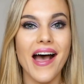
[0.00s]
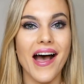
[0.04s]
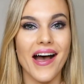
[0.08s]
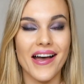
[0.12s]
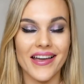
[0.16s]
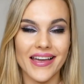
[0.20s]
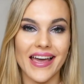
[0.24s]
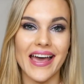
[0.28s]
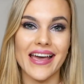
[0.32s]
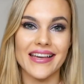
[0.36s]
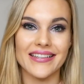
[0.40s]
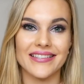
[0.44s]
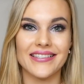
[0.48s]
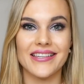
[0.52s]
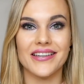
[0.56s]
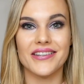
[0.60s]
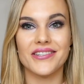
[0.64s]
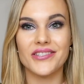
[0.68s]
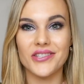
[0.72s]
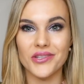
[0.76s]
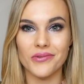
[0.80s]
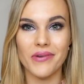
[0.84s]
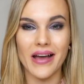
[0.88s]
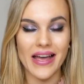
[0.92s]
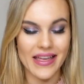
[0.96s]
Okay,
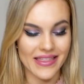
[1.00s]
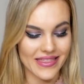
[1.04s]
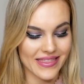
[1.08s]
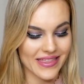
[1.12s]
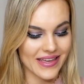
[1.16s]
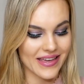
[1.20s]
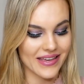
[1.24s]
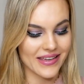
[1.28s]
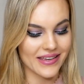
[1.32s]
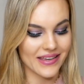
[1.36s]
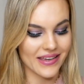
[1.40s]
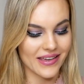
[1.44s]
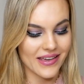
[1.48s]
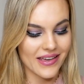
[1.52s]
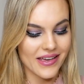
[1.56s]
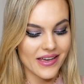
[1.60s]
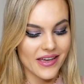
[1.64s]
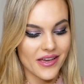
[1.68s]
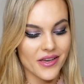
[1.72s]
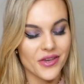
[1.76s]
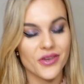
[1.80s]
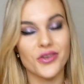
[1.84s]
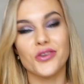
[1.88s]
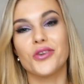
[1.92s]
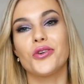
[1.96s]
so do I
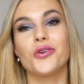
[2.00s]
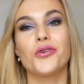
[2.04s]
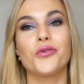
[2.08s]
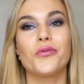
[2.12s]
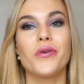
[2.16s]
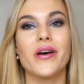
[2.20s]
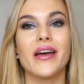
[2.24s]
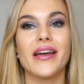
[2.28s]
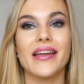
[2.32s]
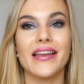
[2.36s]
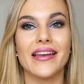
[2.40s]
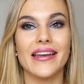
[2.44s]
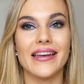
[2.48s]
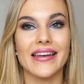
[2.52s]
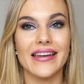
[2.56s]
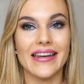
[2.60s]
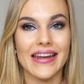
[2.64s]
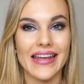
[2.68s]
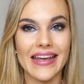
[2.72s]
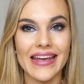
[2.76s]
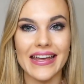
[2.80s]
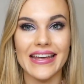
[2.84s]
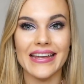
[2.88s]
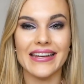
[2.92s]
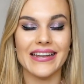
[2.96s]
think you
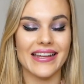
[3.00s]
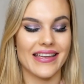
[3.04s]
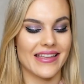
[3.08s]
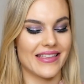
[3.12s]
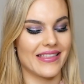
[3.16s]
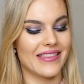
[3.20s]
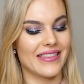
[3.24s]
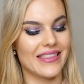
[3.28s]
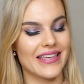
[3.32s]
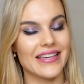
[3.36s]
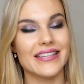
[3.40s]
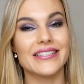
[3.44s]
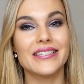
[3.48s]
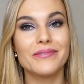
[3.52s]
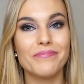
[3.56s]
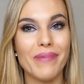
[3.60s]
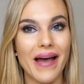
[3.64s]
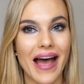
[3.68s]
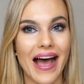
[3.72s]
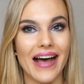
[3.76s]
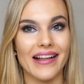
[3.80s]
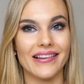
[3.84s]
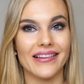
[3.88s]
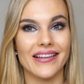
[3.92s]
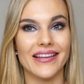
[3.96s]
need this
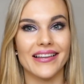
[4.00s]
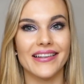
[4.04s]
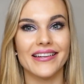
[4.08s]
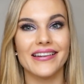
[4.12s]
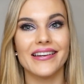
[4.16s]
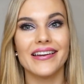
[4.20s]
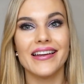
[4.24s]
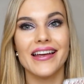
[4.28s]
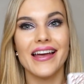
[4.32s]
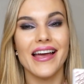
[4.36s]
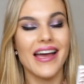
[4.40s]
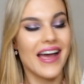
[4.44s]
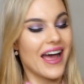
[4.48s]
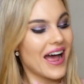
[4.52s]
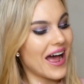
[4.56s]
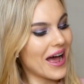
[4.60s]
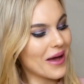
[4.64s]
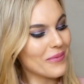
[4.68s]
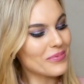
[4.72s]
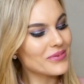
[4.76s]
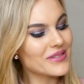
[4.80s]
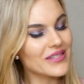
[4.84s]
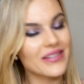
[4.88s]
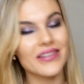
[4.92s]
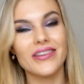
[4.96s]
palette?
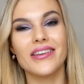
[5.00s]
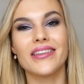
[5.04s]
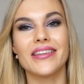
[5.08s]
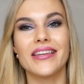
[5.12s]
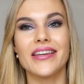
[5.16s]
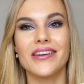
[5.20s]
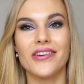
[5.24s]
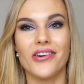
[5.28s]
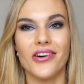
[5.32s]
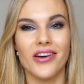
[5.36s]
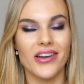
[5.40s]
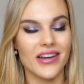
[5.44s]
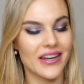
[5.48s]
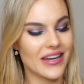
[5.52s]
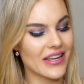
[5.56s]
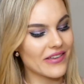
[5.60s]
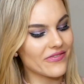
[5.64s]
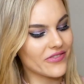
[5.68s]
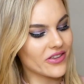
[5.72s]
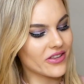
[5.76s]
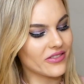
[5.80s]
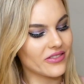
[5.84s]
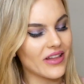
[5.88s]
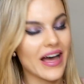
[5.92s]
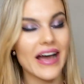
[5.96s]
Absolutely not.
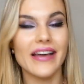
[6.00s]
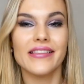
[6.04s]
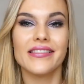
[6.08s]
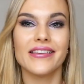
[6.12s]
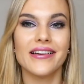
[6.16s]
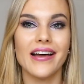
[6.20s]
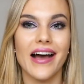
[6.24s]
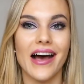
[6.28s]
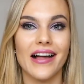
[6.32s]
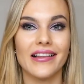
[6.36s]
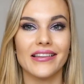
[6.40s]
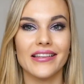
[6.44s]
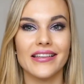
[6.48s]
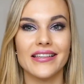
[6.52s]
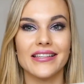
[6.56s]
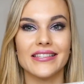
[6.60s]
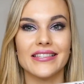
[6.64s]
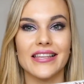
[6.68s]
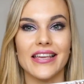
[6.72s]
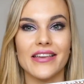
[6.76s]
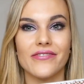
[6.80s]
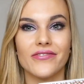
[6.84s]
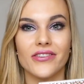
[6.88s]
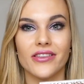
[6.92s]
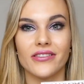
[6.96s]
If you like the colors,
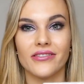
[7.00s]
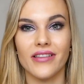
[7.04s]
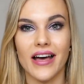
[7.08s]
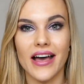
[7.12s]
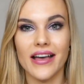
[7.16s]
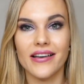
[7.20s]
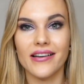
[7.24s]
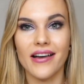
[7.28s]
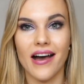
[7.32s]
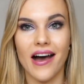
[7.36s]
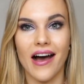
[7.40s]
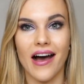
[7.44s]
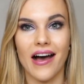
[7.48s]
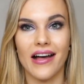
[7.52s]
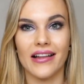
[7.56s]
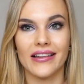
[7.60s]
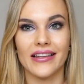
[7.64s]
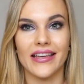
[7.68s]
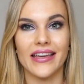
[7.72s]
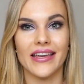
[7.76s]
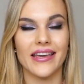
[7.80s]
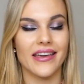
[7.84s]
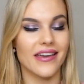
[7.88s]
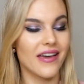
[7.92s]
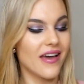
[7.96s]
if you like
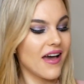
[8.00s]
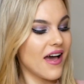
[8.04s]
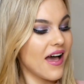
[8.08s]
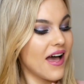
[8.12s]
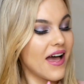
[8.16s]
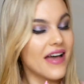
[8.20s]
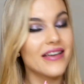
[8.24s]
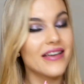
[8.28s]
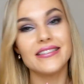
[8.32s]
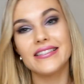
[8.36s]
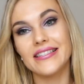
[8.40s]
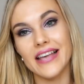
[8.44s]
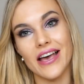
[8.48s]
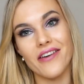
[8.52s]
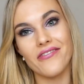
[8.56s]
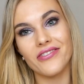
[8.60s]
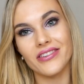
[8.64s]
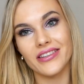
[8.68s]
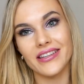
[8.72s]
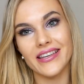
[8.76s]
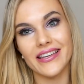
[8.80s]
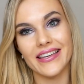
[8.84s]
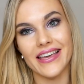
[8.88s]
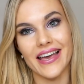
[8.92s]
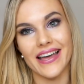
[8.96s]
Carli,
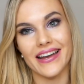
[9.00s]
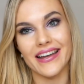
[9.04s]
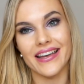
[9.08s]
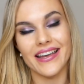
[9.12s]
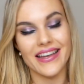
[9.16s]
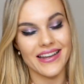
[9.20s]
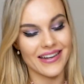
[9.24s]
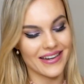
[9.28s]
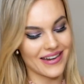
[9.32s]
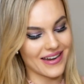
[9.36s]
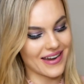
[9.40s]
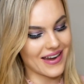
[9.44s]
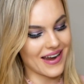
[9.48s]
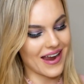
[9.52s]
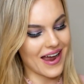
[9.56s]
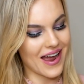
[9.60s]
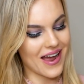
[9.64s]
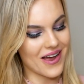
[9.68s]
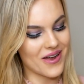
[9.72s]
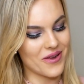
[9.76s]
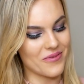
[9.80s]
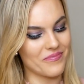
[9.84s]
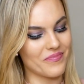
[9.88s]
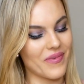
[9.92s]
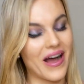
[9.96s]
definitely get it.
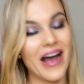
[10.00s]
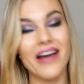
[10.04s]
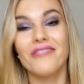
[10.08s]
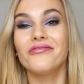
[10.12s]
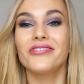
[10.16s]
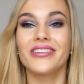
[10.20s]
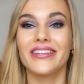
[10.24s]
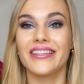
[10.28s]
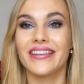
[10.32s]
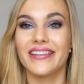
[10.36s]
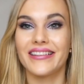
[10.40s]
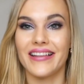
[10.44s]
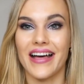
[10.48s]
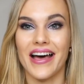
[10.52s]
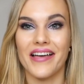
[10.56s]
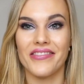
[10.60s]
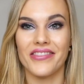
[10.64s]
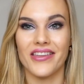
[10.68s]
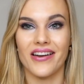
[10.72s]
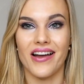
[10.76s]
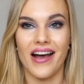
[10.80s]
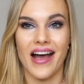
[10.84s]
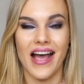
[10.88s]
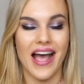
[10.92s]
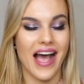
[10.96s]
I'm really
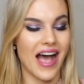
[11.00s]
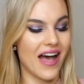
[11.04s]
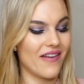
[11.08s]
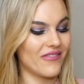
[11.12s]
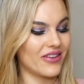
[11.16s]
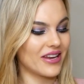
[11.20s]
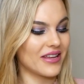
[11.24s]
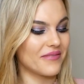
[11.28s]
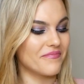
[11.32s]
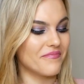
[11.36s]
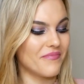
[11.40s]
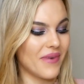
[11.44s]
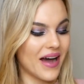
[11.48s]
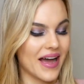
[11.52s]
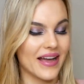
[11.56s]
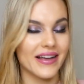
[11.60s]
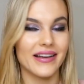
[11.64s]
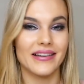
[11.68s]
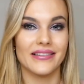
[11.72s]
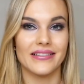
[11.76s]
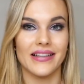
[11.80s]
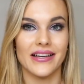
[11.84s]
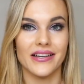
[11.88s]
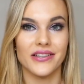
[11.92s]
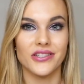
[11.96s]
glad that I have it in
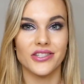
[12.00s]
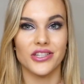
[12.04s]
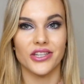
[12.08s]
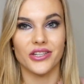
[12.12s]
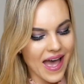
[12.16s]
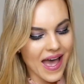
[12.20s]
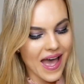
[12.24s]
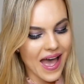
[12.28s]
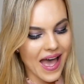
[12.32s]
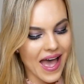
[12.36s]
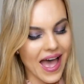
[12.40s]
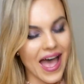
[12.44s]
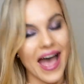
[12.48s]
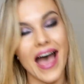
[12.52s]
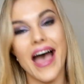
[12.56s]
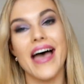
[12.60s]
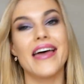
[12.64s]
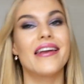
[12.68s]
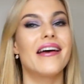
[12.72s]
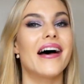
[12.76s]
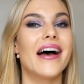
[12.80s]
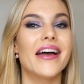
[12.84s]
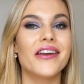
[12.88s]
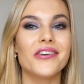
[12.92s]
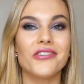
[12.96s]
my collection,
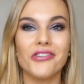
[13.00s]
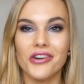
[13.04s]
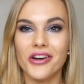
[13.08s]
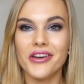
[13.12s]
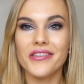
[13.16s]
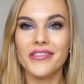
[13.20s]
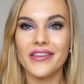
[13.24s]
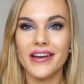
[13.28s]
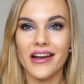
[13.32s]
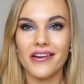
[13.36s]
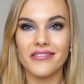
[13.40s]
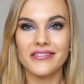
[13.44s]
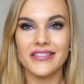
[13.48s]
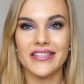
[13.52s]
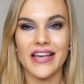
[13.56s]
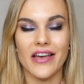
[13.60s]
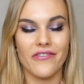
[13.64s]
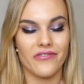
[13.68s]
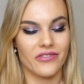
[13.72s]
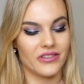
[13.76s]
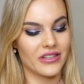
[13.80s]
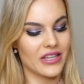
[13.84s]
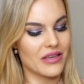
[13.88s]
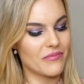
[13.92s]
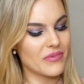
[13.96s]
and I know that I'll
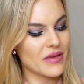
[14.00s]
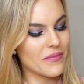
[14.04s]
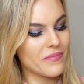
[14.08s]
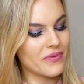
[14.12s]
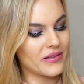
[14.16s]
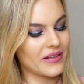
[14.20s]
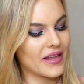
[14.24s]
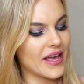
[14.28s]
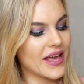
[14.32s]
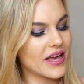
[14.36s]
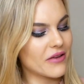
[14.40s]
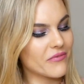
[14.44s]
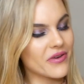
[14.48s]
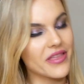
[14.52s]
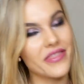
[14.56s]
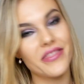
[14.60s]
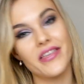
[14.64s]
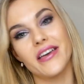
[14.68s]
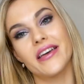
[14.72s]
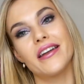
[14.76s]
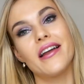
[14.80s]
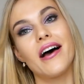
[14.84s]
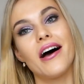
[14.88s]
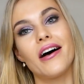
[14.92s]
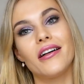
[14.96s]
definitely be playing with
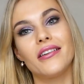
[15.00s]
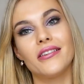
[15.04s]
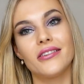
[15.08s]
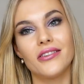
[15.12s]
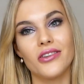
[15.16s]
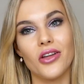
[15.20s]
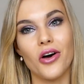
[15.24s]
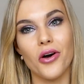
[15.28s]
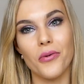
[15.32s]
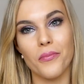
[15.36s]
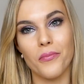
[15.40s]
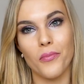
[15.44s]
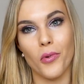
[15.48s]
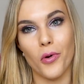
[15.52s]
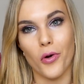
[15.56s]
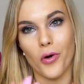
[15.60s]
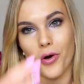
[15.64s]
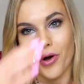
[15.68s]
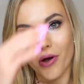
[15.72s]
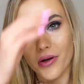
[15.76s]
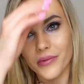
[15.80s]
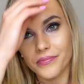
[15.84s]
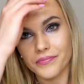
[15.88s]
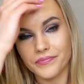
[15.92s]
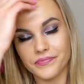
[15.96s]
it a lot
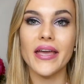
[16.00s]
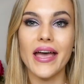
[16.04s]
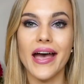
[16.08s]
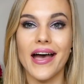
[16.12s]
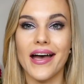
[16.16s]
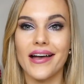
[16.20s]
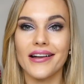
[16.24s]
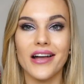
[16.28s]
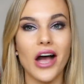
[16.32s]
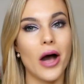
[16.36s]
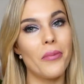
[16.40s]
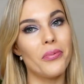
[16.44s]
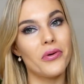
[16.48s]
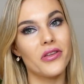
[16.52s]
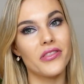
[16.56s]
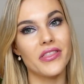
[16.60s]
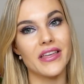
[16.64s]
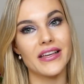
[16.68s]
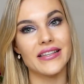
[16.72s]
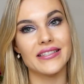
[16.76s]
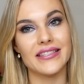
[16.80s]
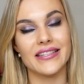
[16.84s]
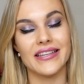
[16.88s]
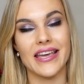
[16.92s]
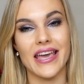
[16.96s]
more. But yeah, a couple of
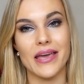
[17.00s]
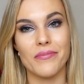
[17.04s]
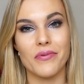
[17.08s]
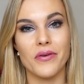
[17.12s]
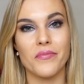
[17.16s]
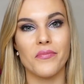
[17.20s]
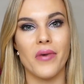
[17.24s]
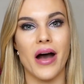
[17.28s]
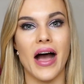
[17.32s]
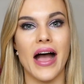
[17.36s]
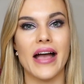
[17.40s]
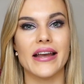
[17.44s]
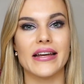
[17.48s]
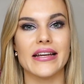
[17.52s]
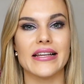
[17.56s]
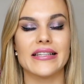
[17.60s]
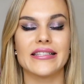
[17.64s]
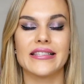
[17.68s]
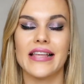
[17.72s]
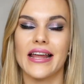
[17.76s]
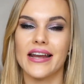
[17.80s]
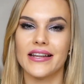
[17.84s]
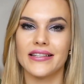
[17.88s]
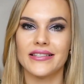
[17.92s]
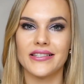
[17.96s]
things to keep in mind
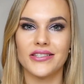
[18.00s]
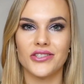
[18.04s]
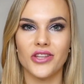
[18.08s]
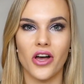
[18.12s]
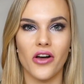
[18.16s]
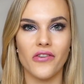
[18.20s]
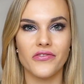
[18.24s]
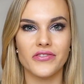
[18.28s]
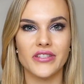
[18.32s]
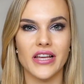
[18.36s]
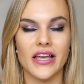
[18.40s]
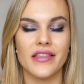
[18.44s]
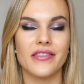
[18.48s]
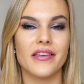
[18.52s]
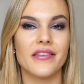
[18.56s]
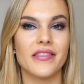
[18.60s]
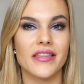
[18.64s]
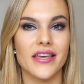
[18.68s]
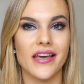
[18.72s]
is that it's softer than